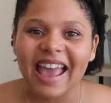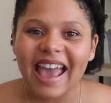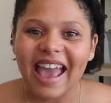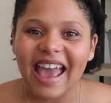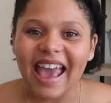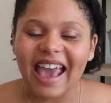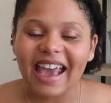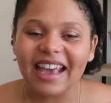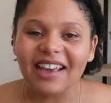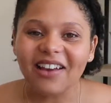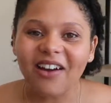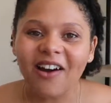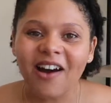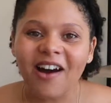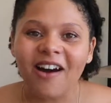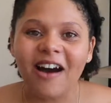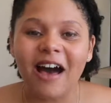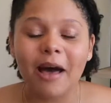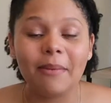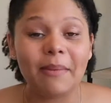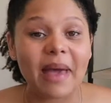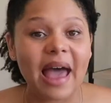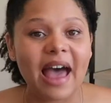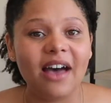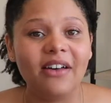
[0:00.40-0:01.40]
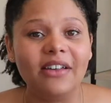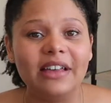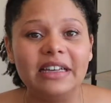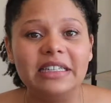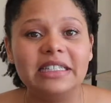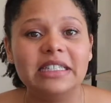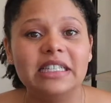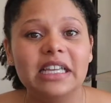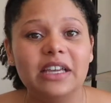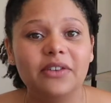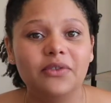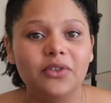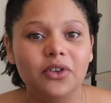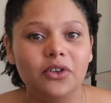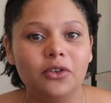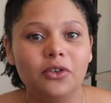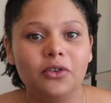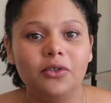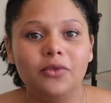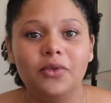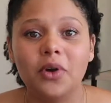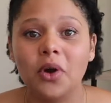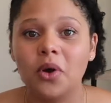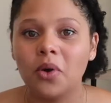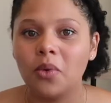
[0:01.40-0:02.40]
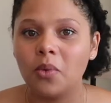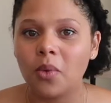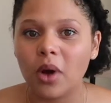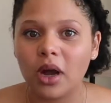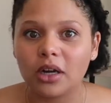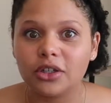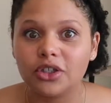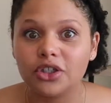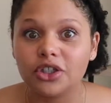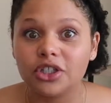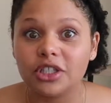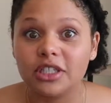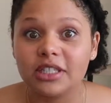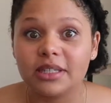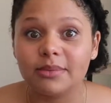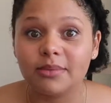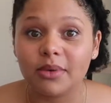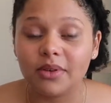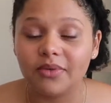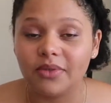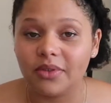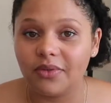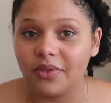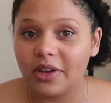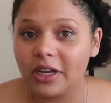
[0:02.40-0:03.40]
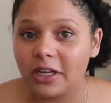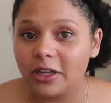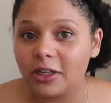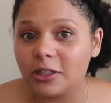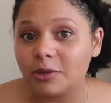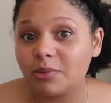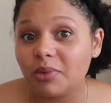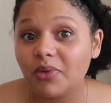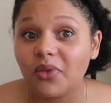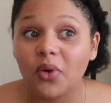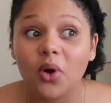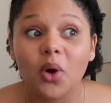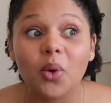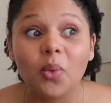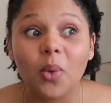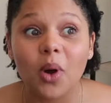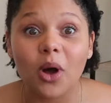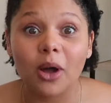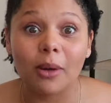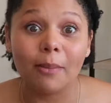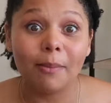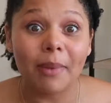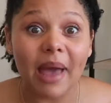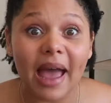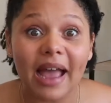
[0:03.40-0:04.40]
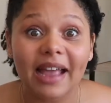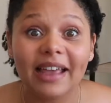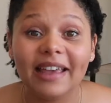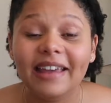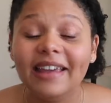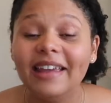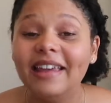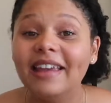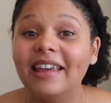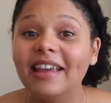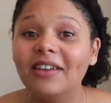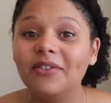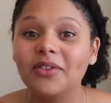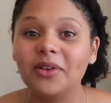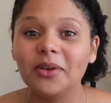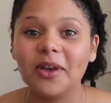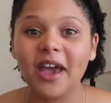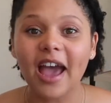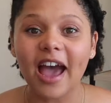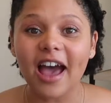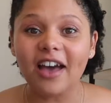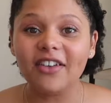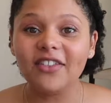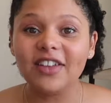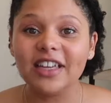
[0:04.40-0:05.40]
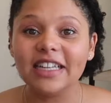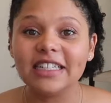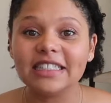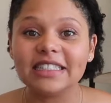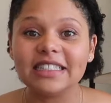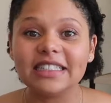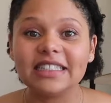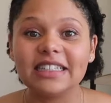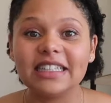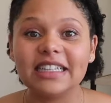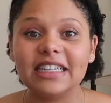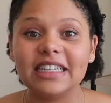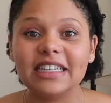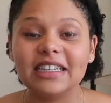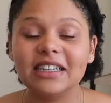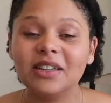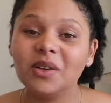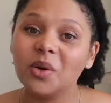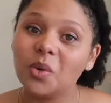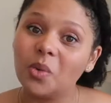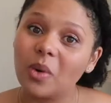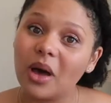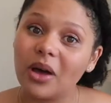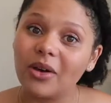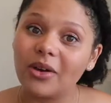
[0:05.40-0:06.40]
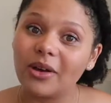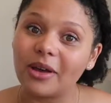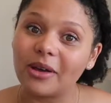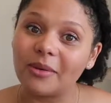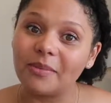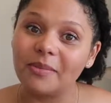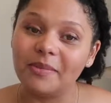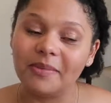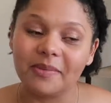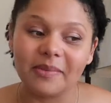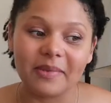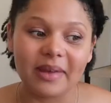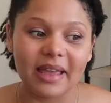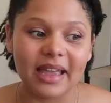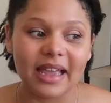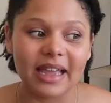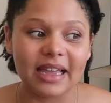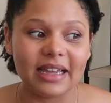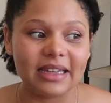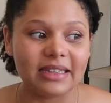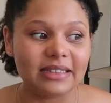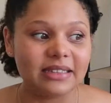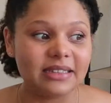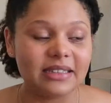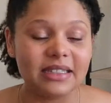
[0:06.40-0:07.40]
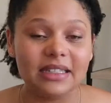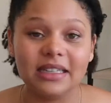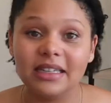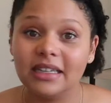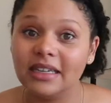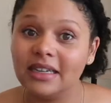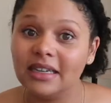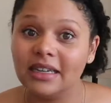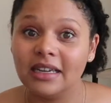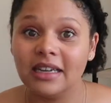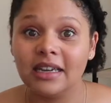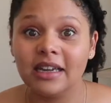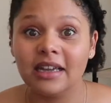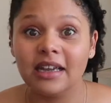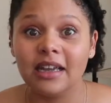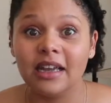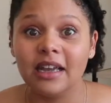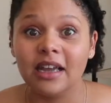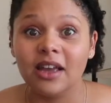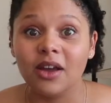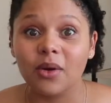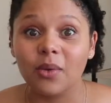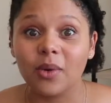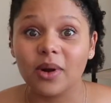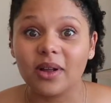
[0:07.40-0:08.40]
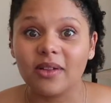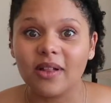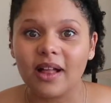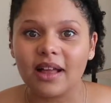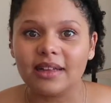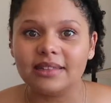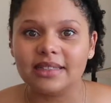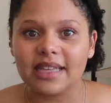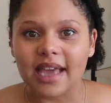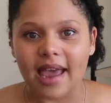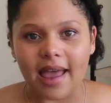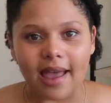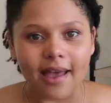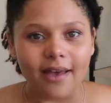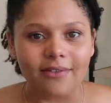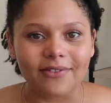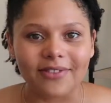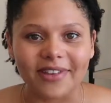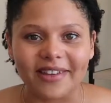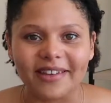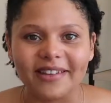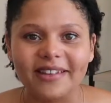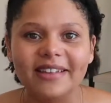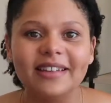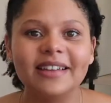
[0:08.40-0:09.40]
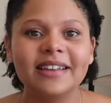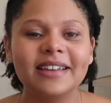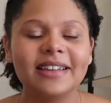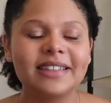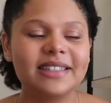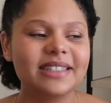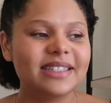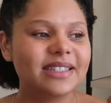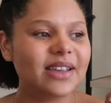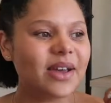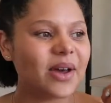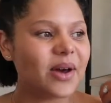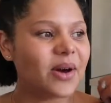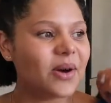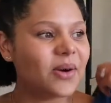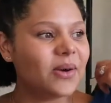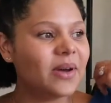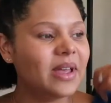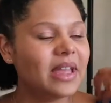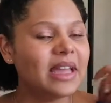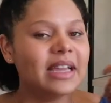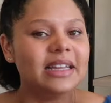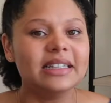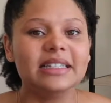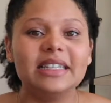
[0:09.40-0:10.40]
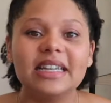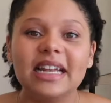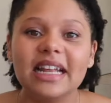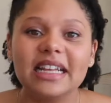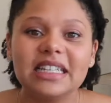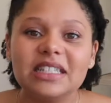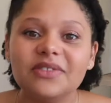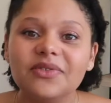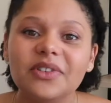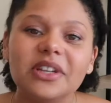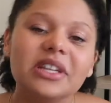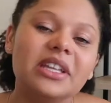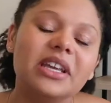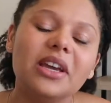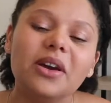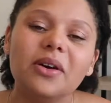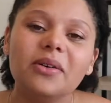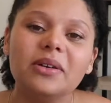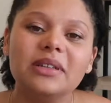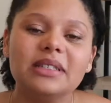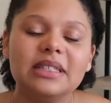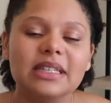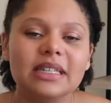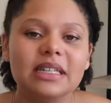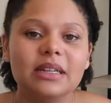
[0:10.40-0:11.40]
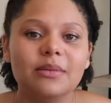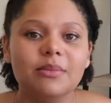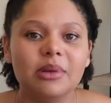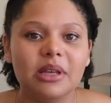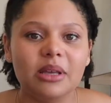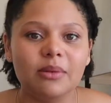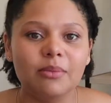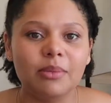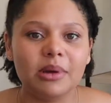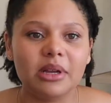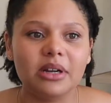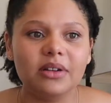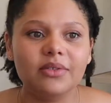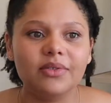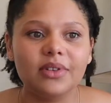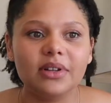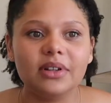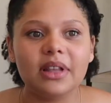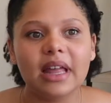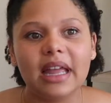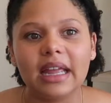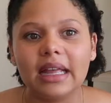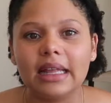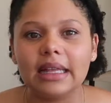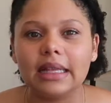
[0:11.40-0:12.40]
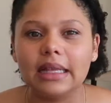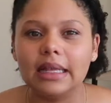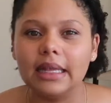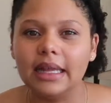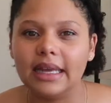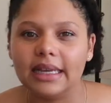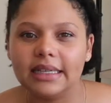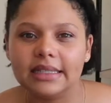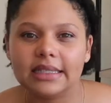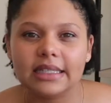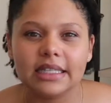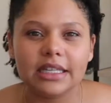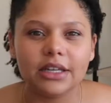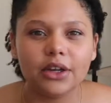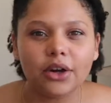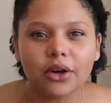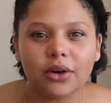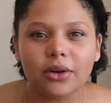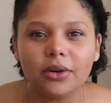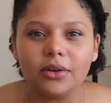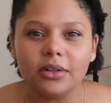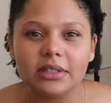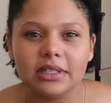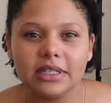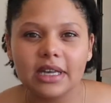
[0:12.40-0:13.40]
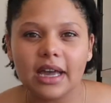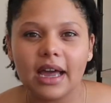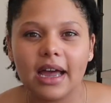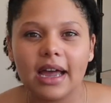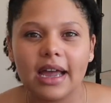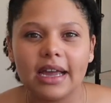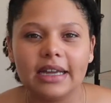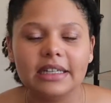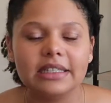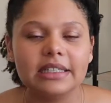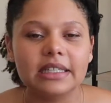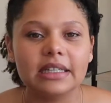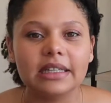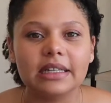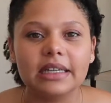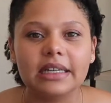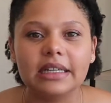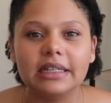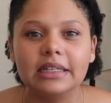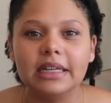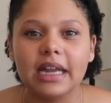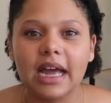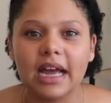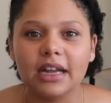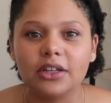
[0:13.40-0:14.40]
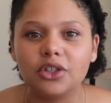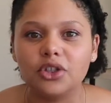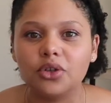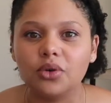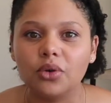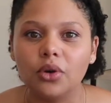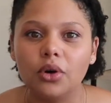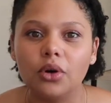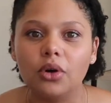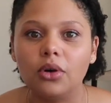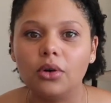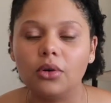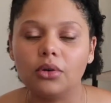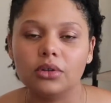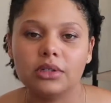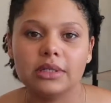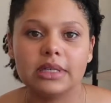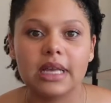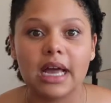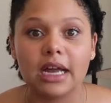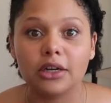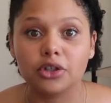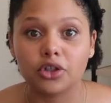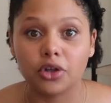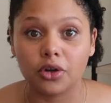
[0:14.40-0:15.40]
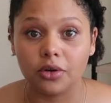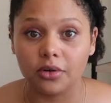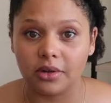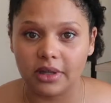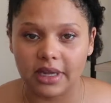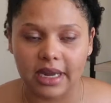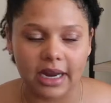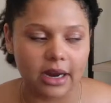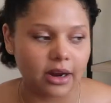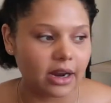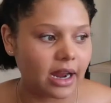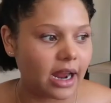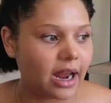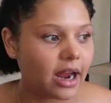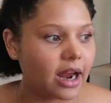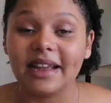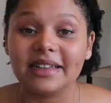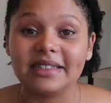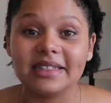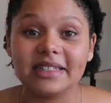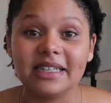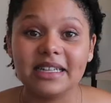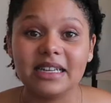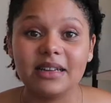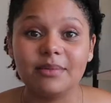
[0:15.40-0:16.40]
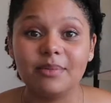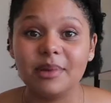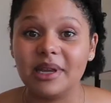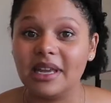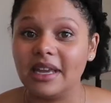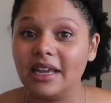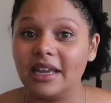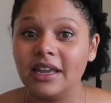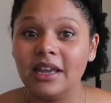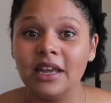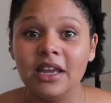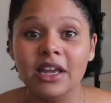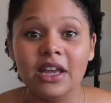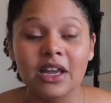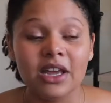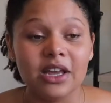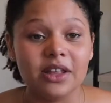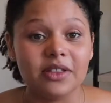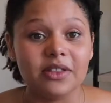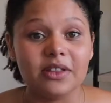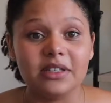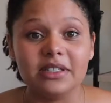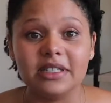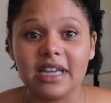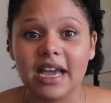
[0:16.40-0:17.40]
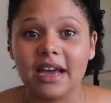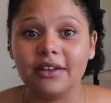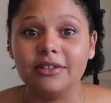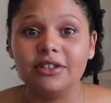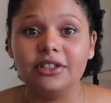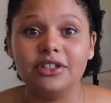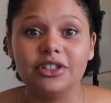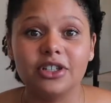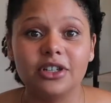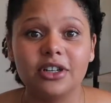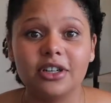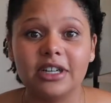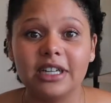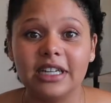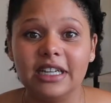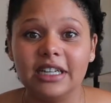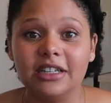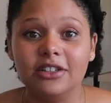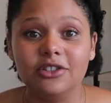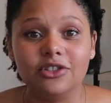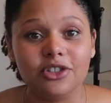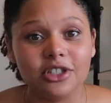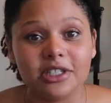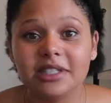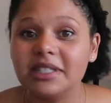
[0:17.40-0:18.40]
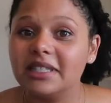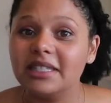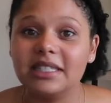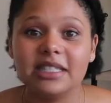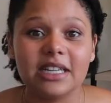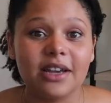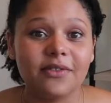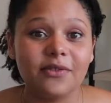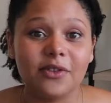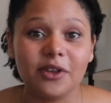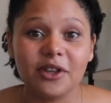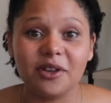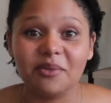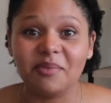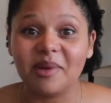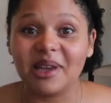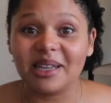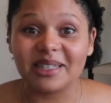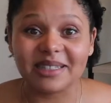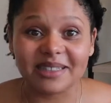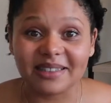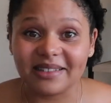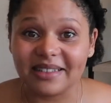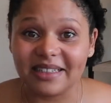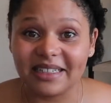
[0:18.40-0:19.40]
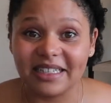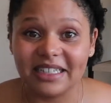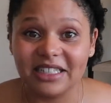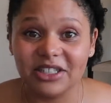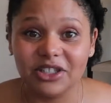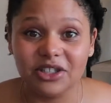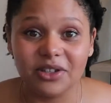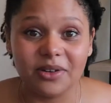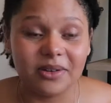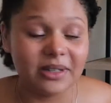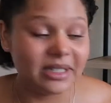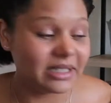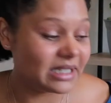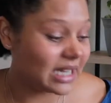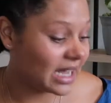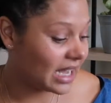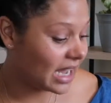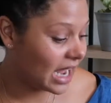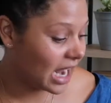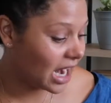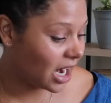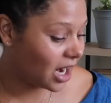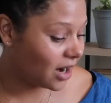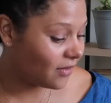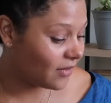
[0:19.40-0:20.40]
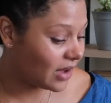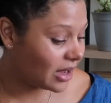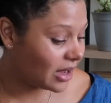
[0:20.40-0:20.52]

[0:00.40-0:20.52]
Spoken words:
Hey y'all, I'm Alice. If you've watched some of the videos before, welcome back. If you haven't, then welcome, and we're glad to have you. So today's video is going to be a bit of a lazy girl's guide to natural / curly hair care. It's going to be the down and dirty, just the stuff that you basically need to know to take care of